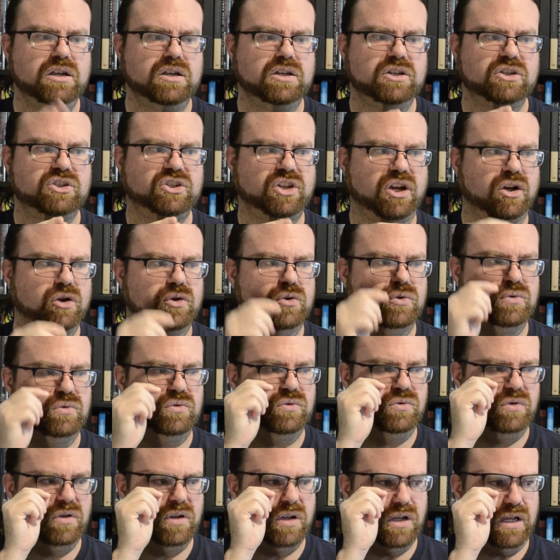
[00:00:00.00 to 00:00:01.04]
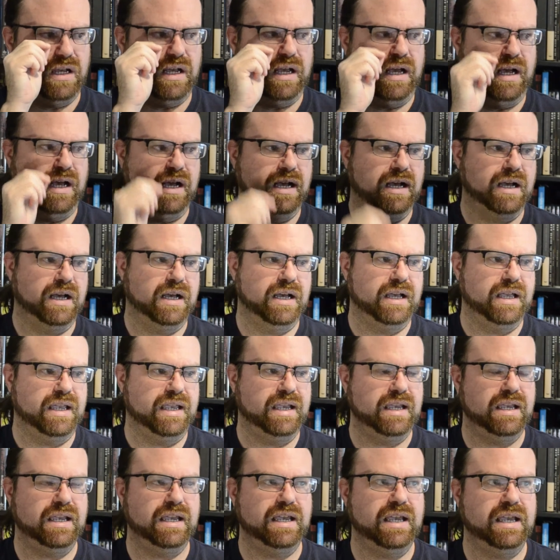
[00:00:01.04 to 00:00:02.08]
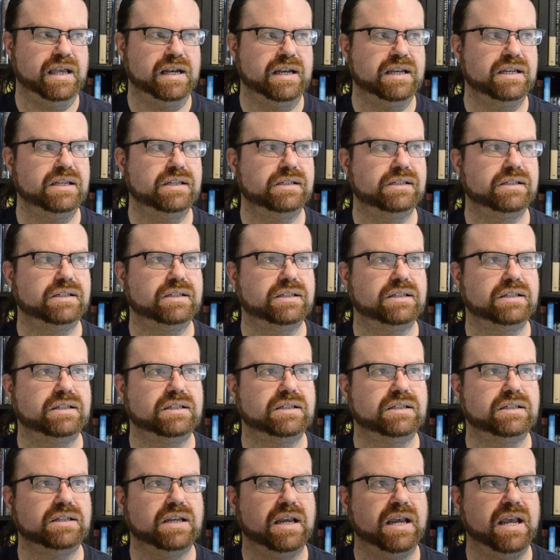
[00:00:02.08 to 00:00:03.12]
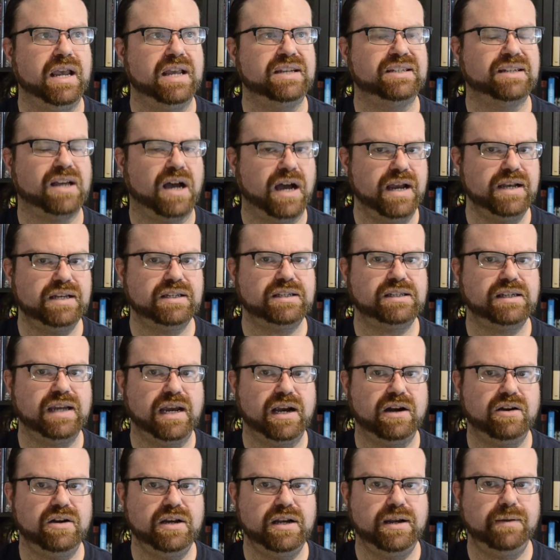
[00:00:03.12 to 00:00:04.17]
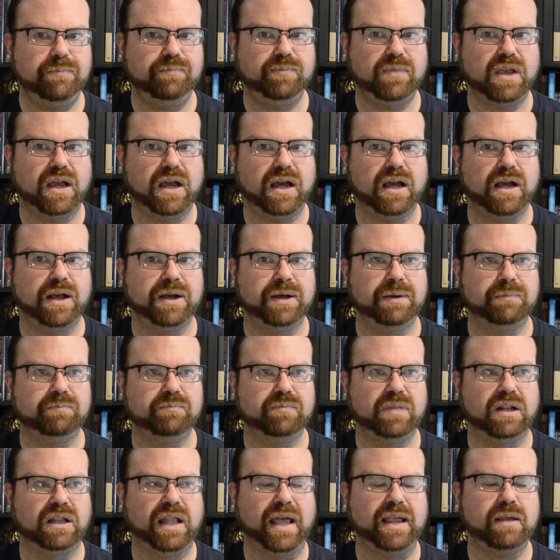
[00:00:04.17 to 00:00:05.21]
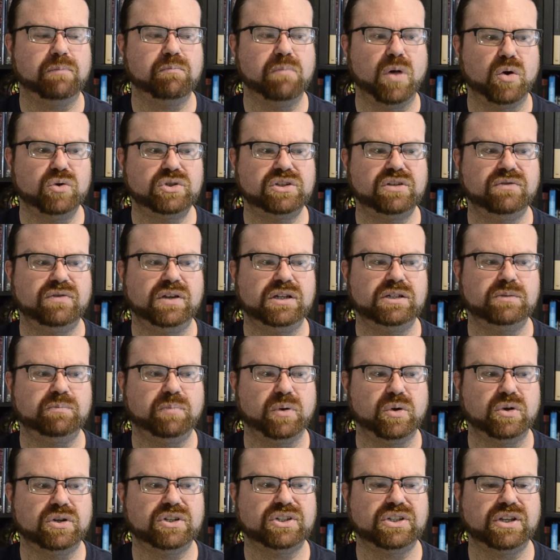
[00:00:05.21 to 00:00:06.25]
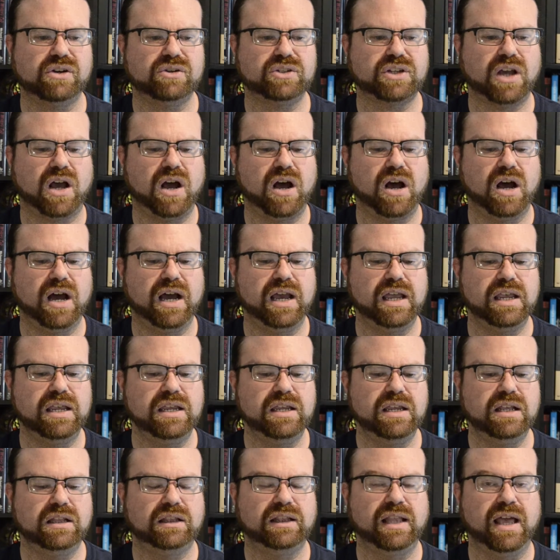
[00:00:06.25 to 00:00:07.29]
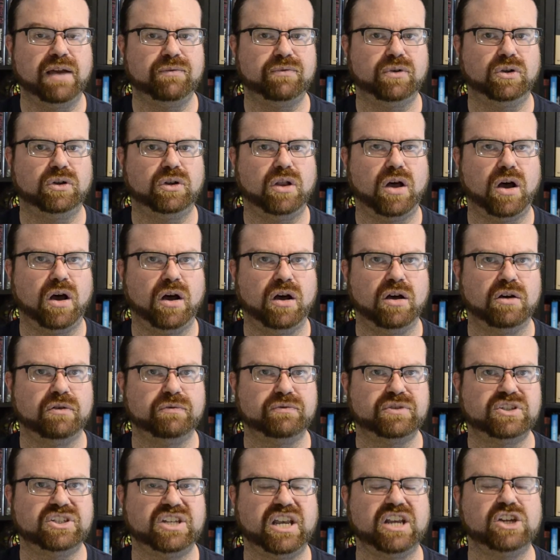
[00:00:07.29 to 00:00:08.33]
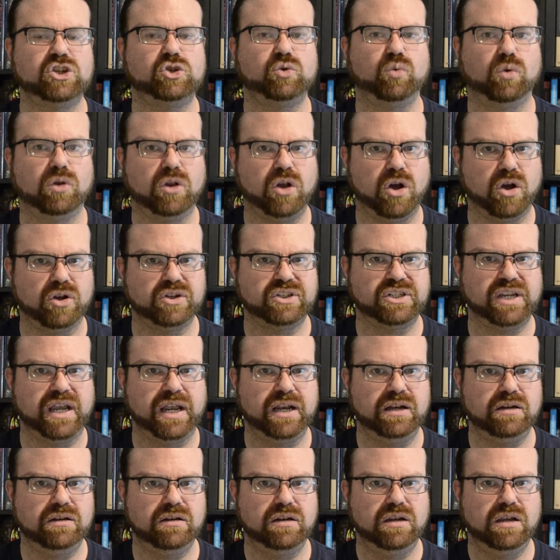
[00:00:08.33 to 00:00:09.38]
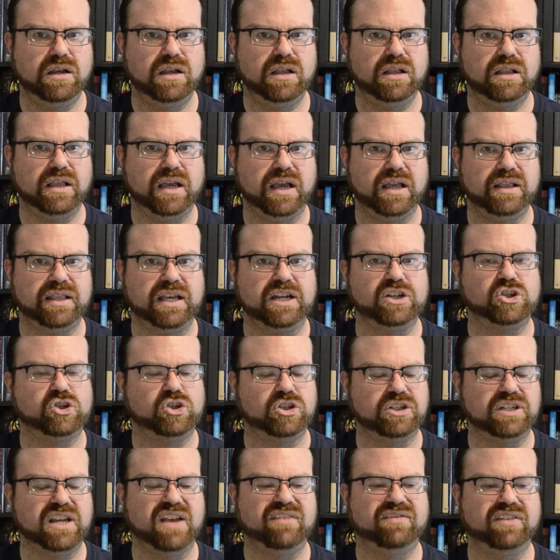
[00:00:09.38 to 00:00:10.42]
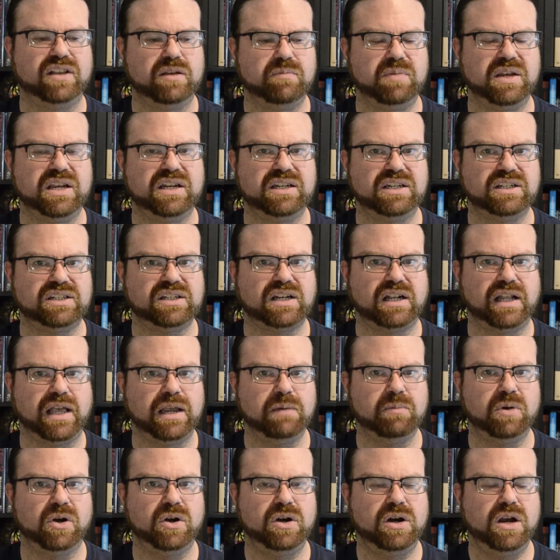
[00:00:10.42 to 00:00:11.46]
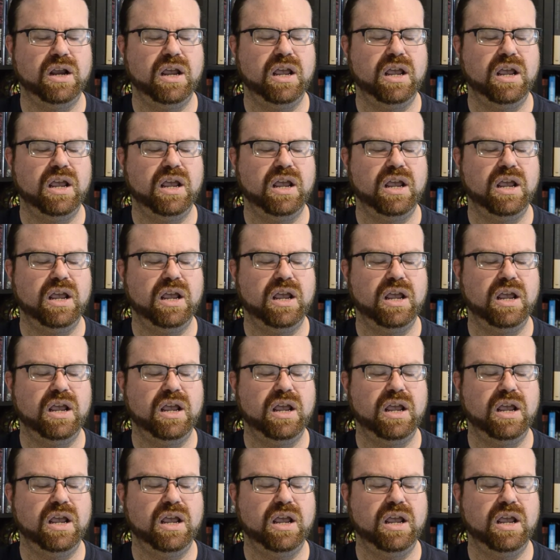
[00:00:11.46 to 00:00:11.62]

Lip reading: So it's kind of scary. Like most of his books, there's a high level of sexual content. That should definitely be a disclaimer.